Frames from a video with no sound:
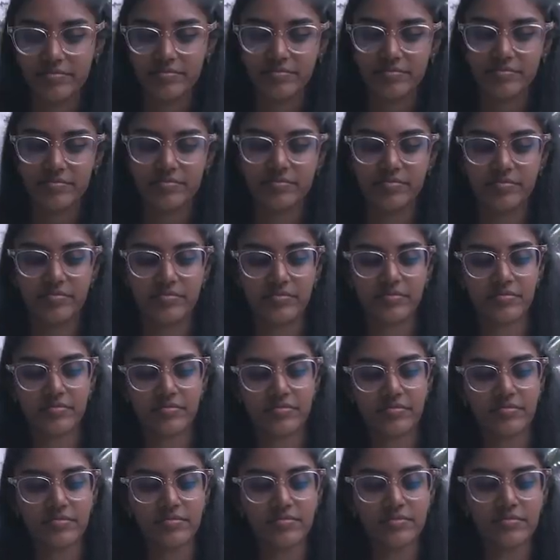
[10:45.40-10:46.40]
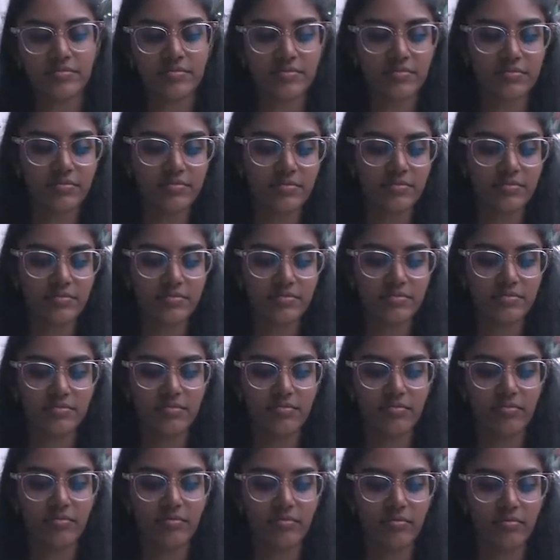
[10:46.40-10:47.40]

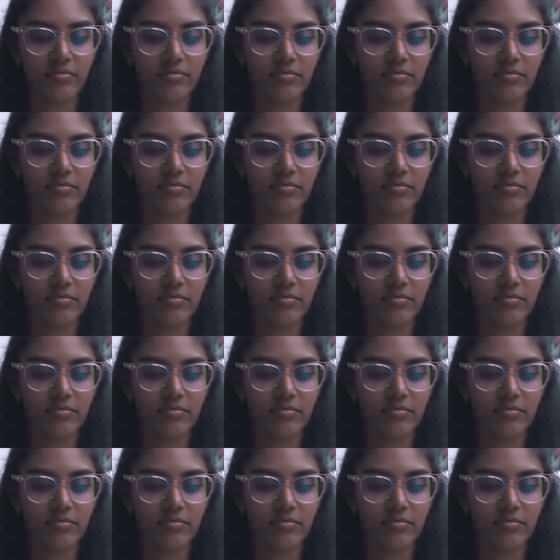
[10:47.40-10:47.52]
This person isn't speaking.